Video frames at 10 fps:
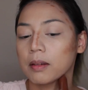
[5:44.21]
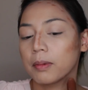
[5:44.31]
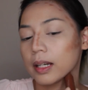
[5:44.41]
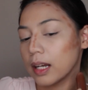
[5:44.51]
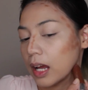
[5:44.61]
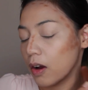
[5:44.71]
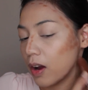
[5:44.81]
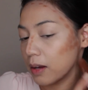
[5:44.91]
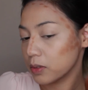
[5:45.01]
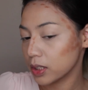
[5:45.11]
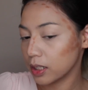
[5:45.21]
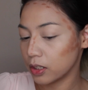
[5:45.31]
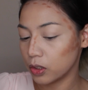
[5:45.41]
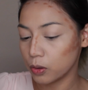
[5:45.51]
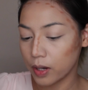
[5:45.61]
But now I'm just
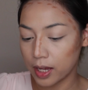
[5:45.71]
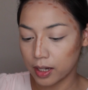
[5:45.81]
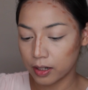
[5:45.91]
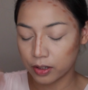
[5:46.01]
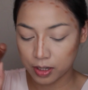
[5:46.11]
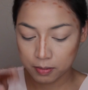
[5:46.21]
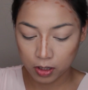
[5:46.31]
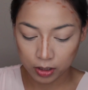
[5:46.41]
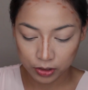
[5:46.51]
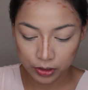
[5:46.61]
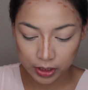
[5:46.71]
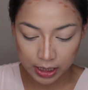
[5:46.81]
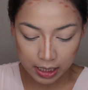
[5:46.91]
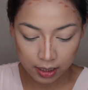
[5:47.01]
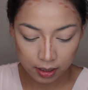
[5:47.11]
gonna do a cream contour
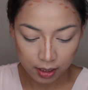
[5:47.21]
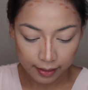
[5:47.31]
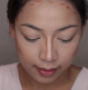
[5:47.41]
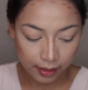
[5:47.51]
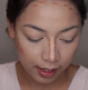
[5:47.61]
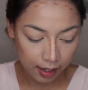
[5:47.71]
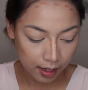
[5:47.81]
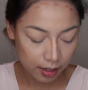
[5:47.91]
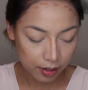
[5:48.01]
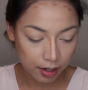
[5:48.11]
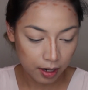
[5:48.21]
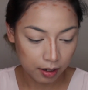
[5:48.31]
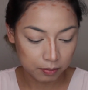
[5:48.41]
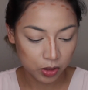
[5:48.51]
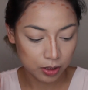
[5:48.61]
stick and then
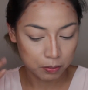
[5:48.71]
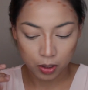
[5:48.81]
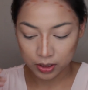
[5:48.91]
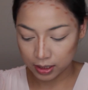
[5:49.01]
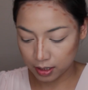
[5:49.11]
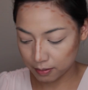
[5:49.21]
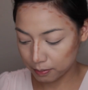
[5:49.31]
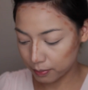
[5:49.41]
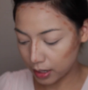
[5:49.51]
just bronze it up.